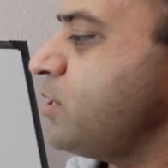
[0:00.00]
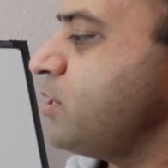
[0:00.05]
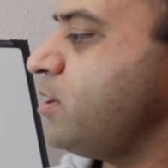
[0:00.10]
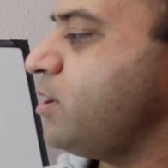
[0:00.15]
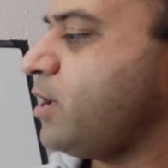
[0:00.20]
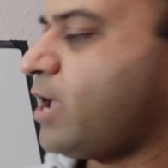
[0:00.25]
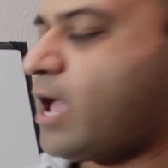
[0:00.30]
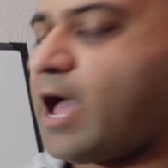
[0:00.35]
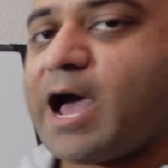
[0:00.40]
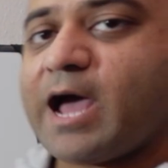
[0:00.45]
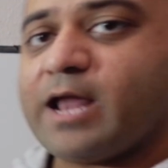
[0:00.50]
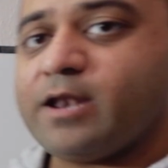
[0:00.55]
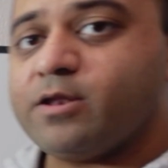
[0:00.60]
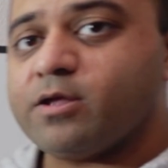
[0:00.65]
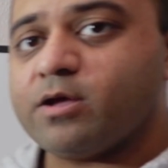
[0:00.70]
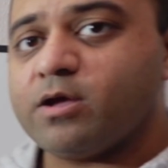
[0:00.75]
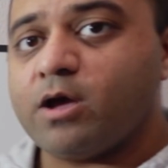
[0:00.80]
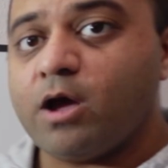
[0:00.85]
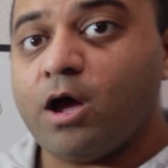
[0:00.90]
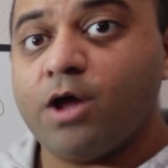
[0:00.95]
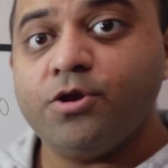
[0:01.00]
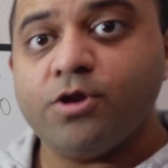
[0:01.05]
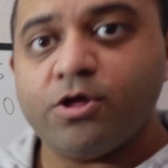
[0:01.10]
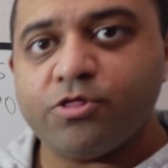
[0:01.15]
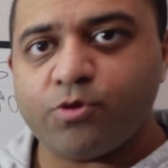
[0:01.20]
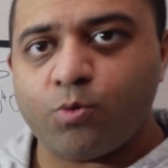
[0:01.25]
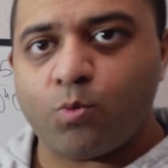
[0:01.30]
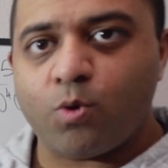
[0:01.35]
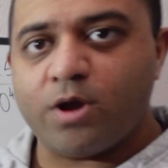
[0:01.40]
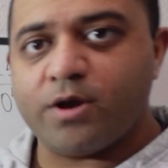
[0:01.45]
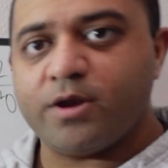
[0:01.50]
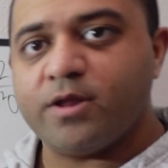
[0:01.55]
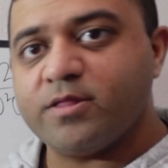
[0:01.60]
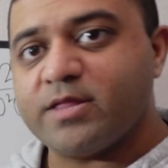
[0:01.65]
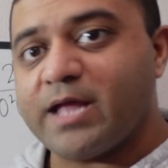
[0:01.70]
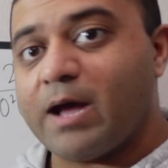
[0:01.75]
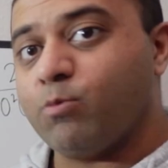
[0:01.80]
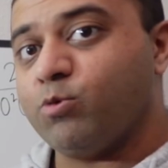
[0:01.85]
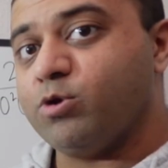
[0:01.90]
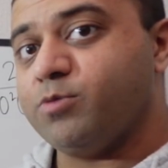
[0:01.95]
And another one that
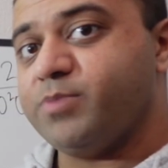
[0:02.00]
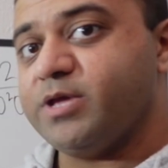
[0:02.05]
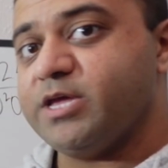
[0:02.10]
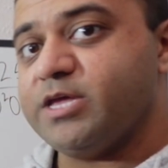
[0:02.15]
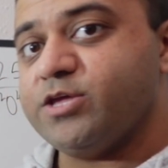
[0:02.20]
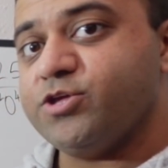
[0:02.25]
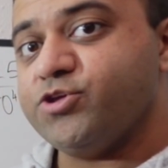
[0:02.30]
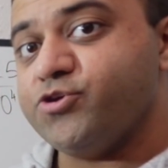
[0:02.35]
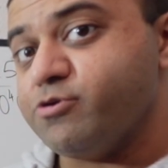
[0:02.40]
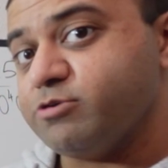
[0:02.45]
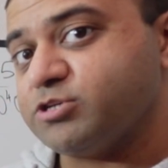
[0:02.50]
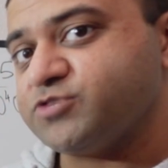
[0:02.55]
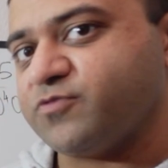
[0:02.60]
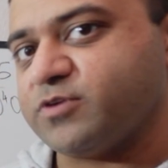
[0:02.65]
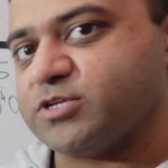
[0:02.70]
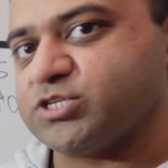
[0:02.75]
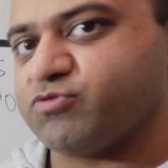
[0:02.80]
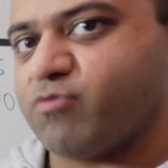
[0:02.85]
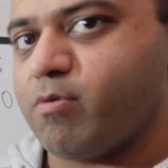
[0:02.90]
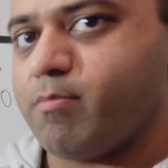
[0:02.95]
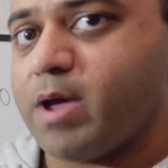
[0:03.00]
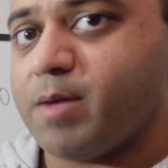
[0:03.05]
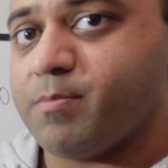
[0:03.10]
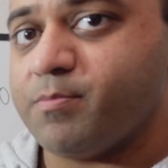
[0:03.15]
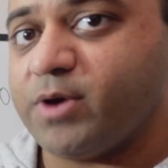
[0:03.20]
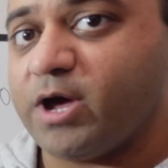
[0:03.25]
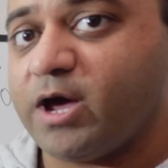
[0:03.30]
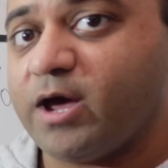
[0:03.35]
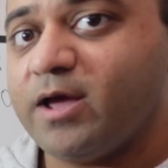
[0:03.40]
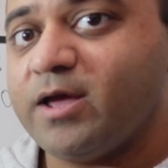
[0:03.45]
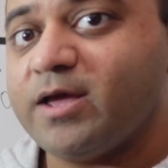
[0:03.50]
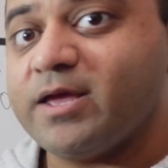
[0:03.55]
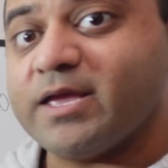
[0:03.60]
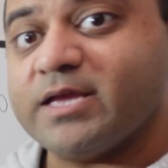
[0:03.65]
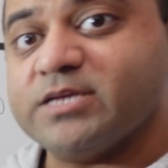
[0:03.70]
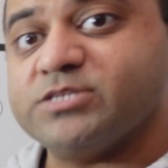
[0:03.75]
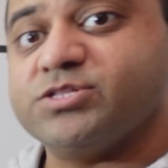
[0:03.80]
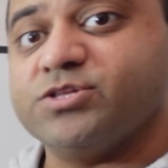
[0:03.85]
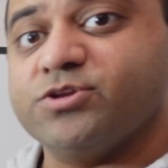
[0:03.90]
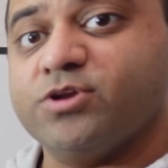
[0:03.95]
would be useful to remember is the
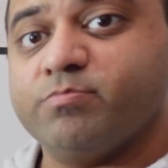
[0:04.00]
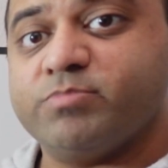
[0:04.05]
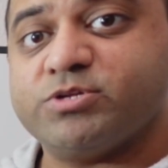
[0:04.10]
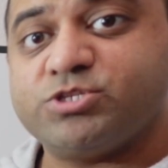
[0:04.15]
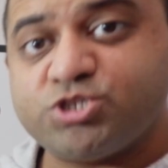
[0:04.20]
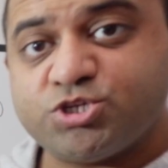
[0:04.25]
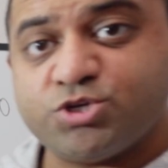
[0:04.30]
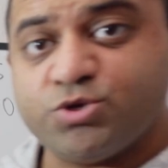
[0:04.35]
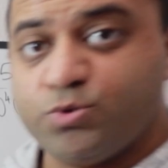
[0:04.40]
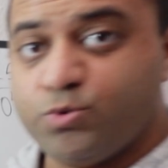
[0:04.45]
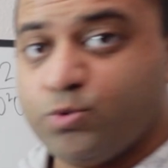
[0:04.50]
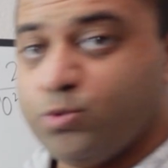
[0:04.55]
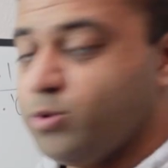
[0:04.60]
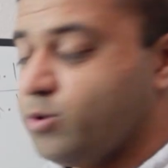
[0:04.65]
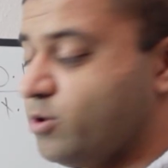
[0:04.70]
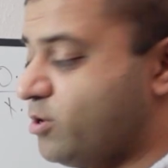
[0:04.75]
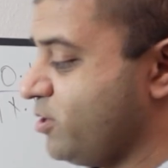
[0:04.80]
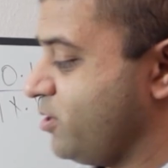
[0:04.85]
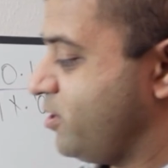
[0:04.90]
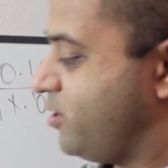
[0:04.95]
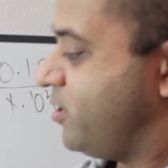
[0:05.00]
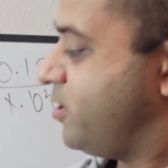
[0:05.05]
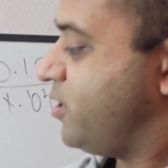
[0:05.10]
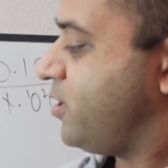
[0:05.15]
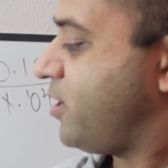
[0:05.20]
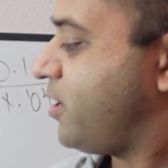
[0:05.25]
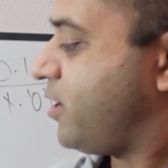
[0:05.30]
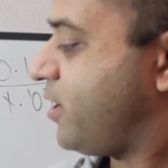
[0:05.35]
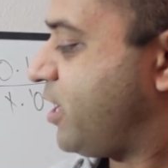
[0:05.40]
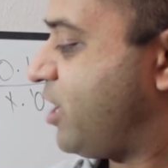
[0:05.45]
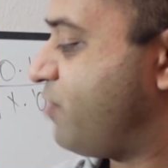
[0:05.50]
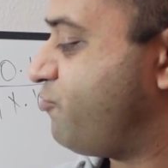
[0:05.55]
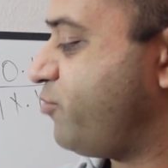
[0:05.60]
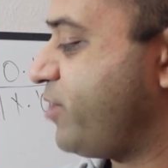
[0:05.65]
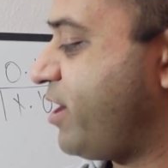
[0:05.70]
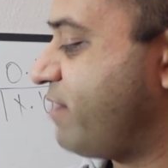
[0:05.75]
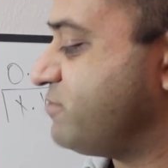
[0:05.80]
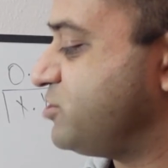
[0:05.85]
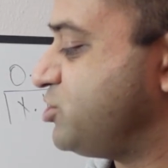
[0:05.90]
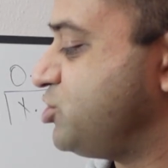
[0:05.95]
number 2. If we have
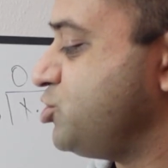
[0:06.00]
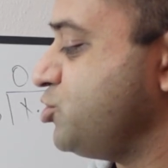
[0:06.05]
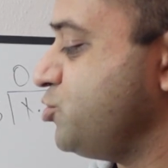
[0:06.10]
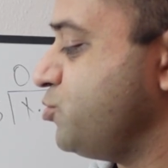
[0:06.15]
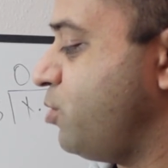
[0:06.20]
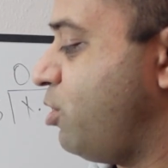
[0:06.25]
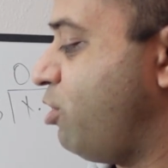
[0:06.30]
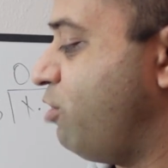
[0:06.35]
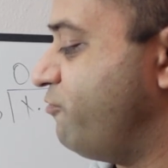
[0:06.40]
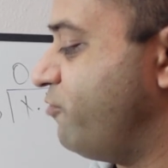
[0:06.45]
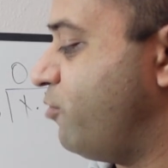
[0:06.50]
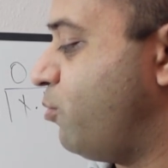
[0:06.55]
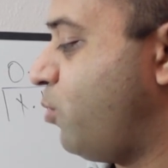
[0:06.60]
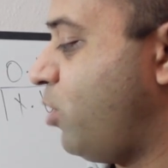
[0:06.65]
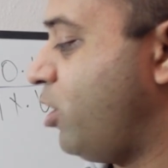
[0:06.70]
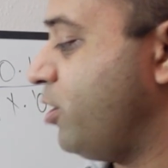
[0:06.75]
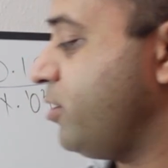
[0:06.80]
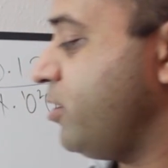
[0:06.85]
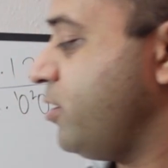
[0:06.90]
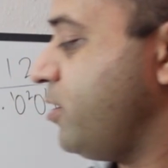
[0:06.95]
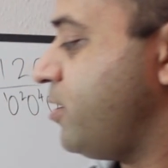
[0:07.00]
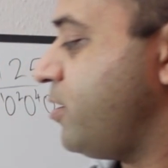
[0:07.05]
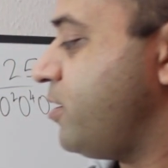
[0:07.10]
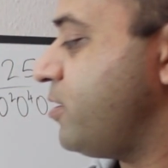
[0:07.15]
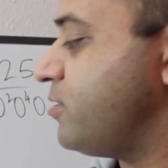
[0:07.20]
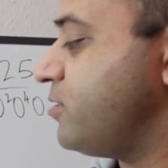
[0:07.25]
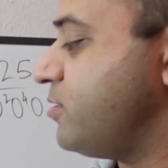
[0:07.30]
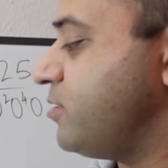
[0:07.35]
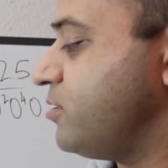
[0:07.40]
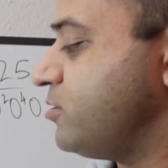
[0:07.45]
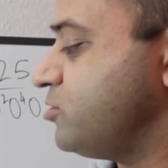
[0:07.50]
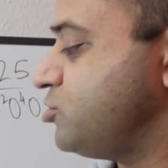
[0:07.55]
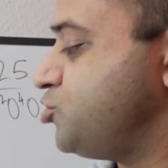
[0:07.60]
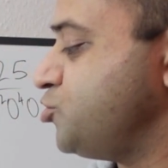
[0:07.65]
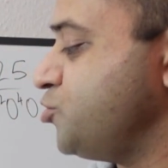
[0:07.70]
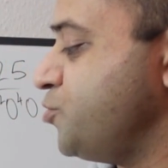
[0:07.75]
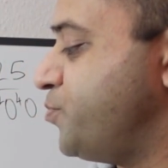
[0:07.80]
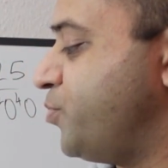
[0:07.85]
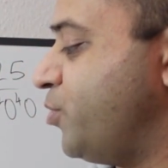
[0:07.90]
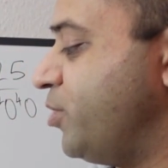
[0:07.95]
2/1,
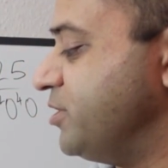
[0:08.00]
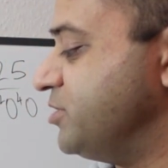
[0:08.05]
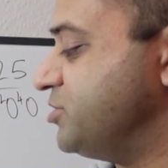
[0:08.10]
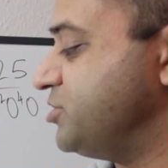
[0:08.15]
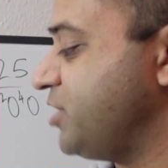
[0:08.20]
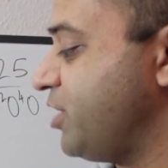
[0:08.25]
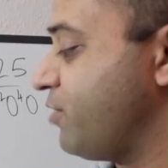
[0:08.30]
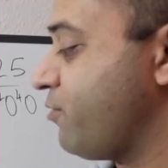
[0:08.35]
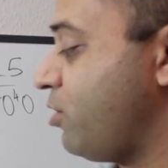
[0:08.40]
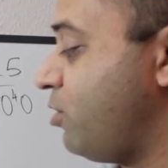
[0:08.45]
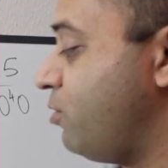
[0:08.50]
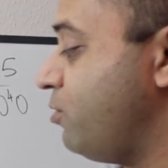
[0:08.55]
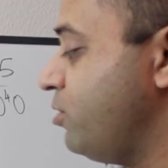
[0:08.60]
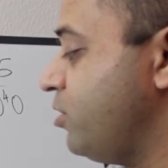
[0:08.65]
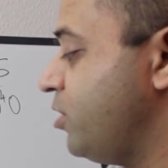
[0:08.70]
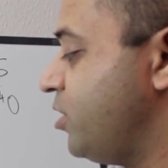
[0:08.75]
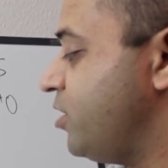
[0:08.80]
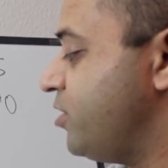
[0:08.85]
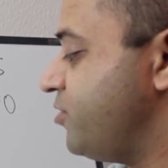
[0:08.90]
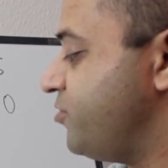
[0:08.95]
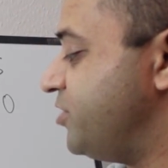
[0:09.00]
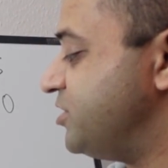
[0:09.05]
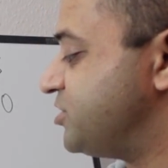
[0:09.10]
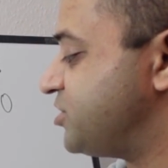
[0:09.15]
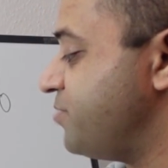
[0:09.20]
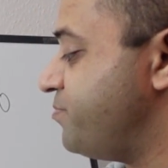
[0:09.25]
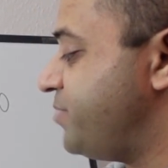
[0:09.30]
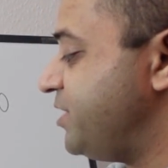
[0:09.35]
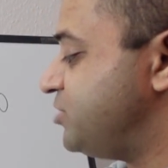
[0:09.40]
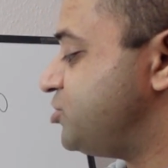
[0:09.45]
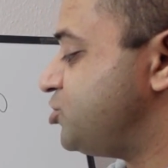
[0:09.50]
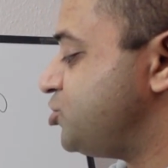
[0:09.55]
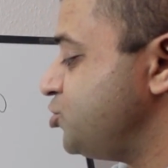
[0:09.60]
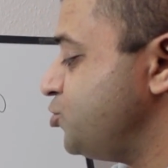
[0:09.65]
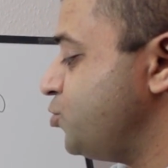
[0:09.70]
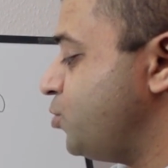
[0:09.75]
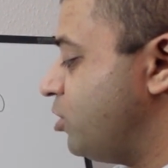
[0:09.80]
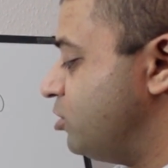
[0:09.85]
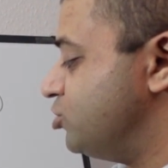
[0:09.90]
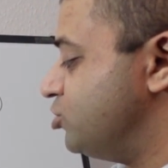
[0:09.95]
2.0, this can be
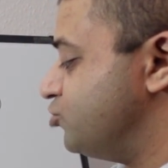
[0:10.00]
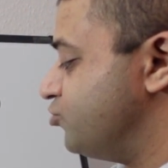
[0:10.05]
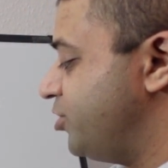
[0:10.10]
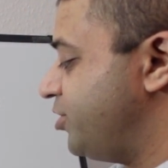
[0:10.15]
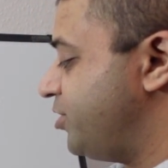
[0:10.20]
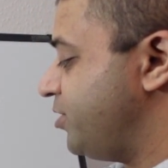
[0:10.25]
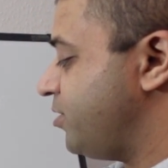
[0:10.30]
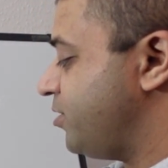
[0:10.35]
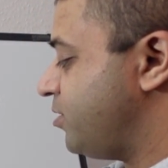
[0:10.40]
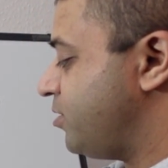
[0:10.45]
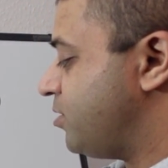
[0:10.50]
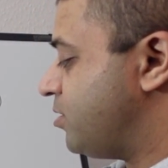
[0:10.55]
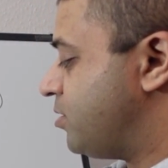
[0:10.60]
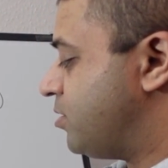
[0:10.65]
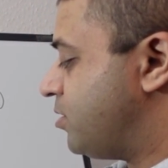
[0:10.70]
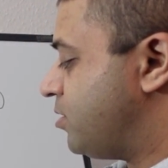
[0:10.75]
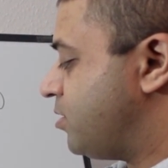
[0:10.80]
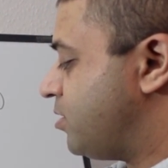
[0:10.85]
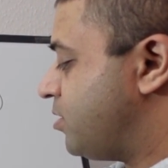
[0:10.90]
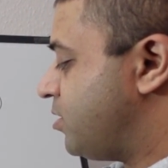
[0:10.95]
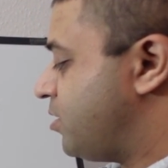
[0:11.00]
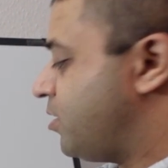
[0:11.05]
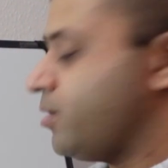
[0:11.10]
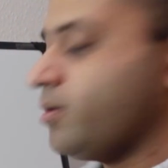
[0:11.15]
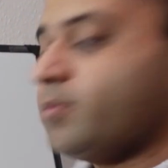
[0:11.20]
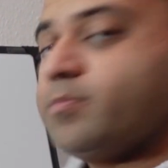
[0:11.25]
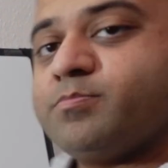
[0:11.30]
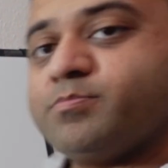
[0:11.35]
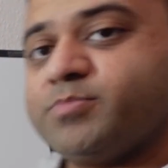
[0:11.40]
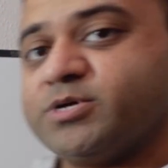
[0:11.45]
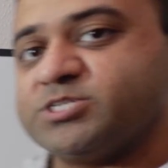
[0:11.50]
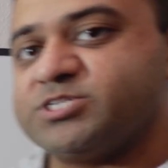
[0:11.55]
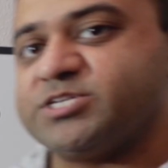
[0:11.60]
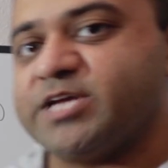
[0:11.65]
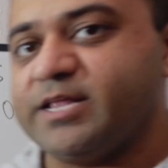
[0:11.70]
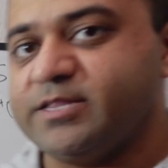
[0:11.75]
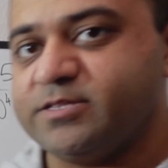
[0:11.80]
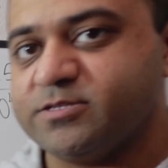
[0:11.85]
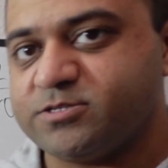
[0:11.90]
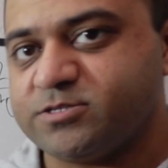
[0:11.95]

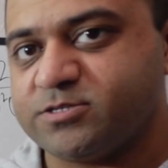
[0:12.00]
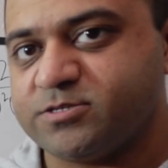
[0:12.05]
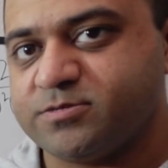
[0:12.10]
200%.